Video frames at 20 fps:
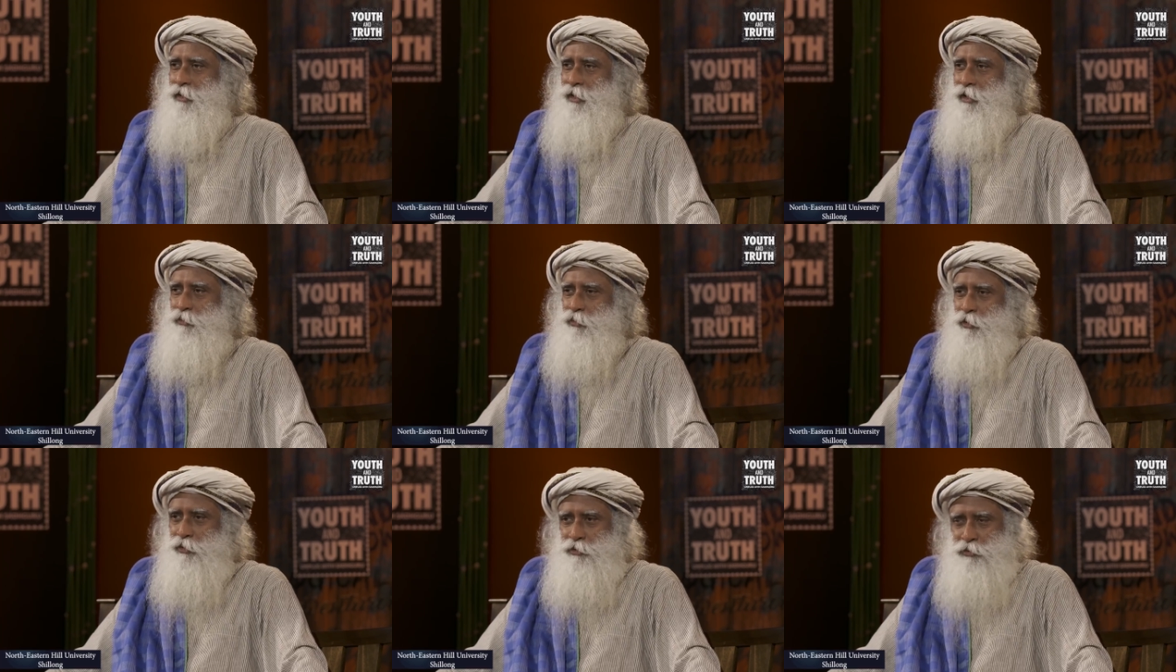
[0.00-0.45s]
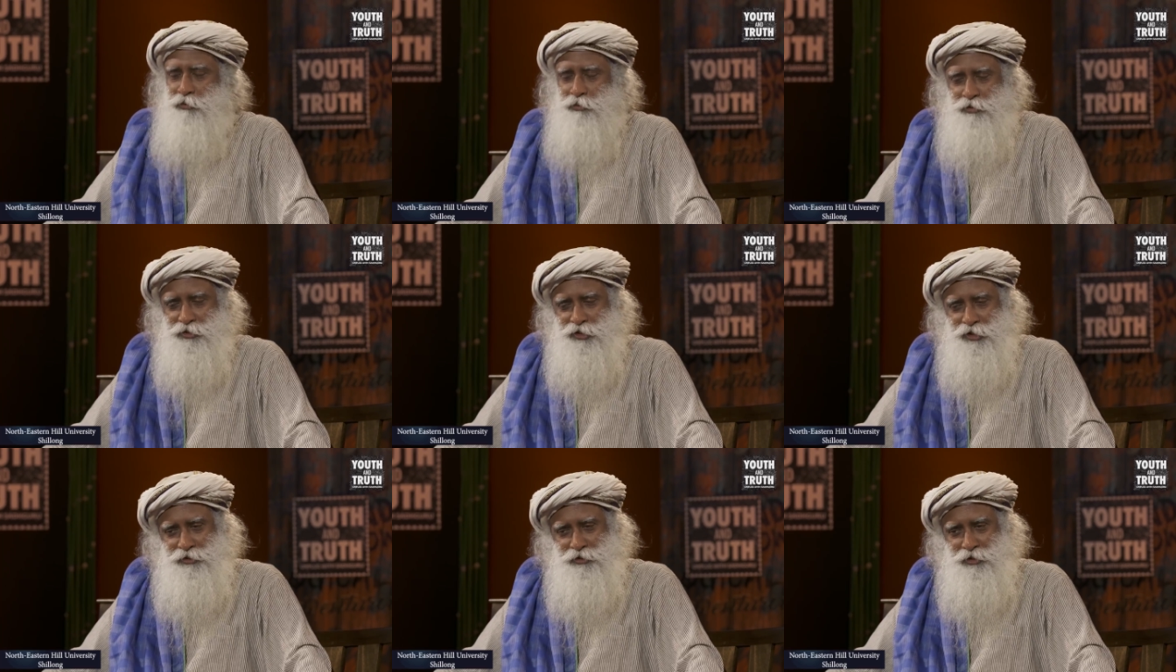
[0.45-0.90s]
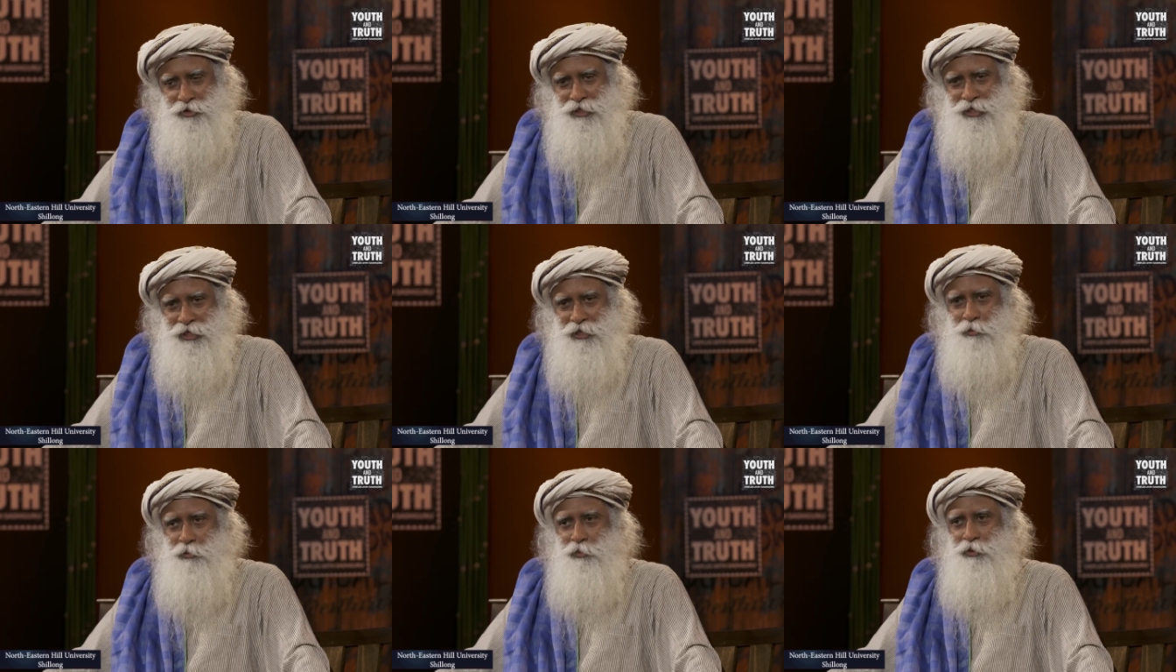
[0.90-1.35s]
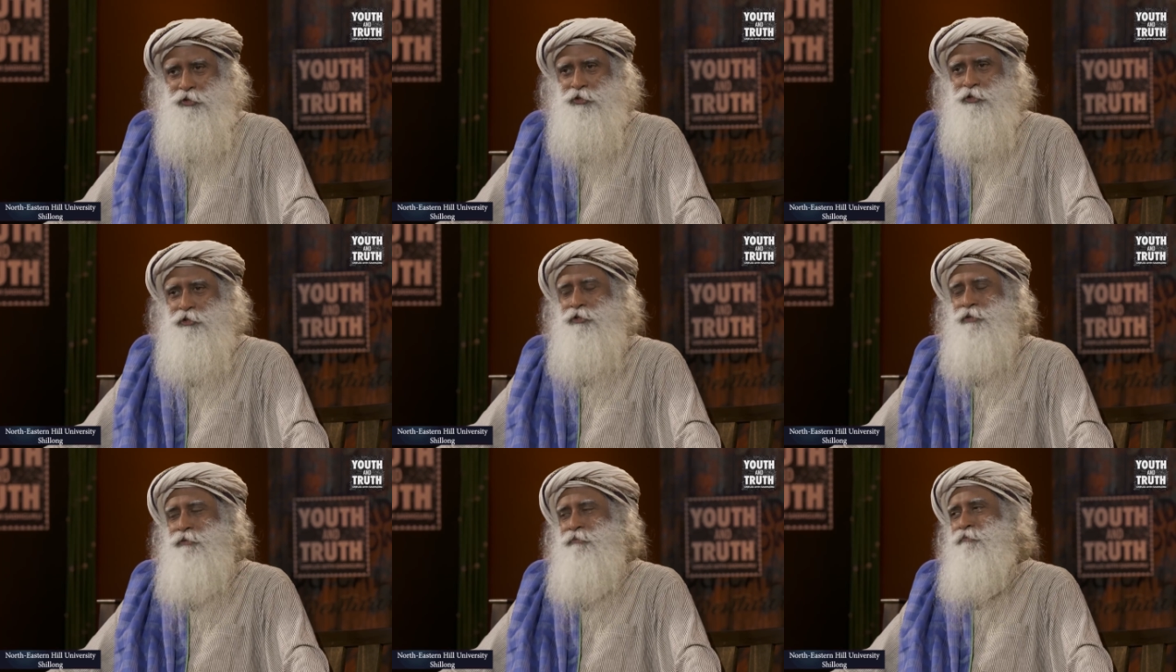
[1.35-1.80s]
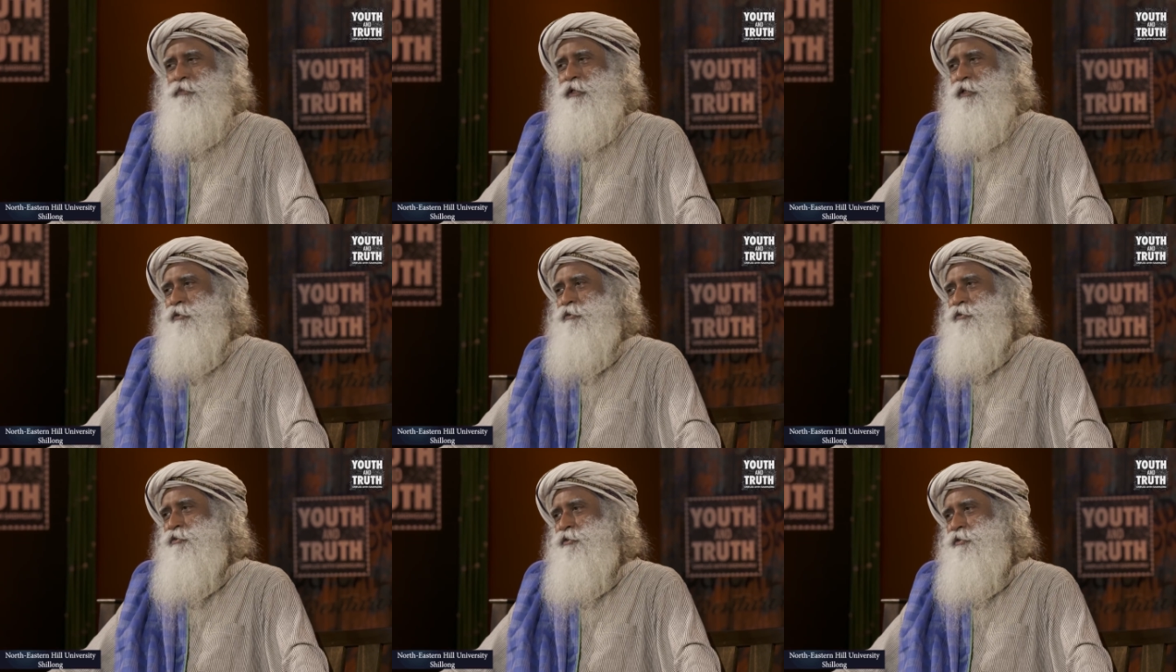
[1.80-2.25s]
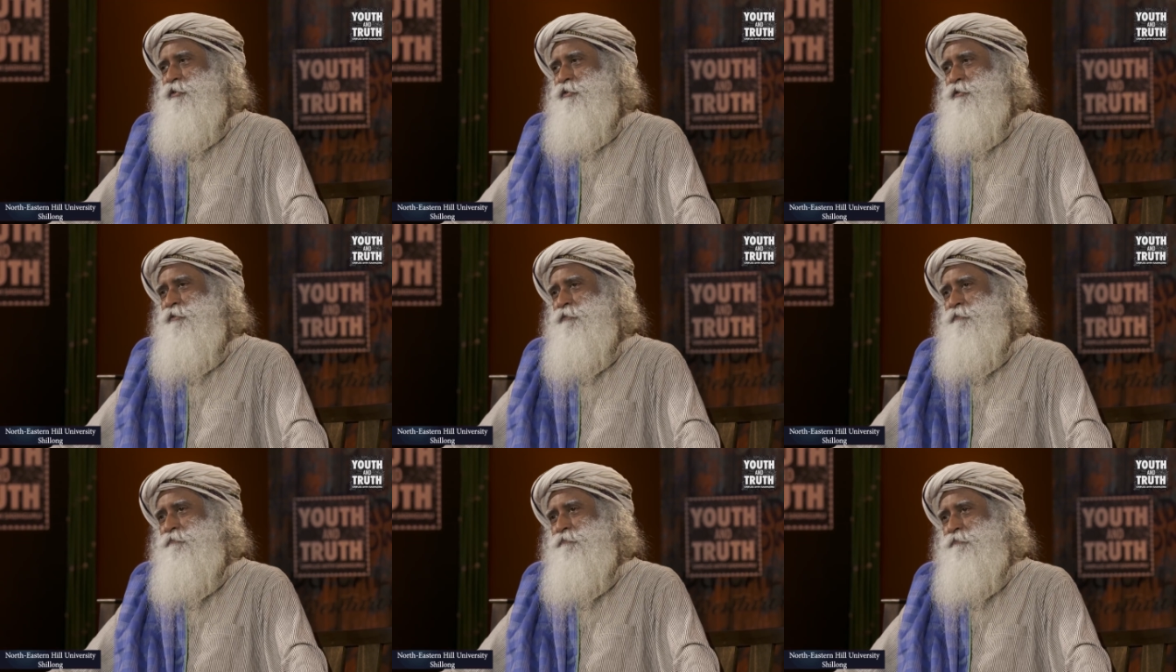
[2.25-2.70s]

I want you to change that language because